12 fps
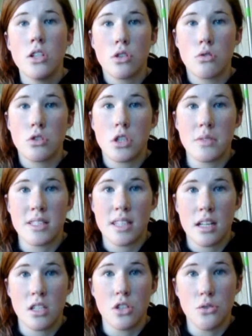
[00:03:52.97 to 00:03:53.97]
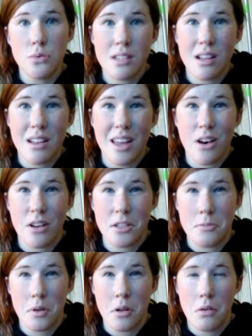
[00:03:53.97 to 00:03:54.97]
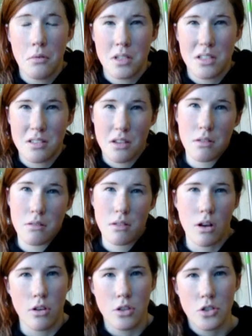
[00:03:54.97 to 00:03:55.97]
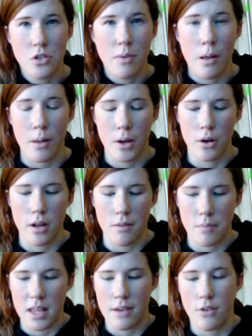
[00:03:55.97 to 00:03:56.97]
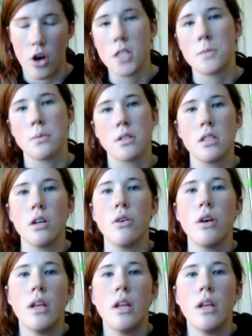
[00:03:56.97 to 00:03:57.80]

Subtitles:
So she was sent to UCLA Hospital, which is a college you've probably heard of, but they have a hospital too.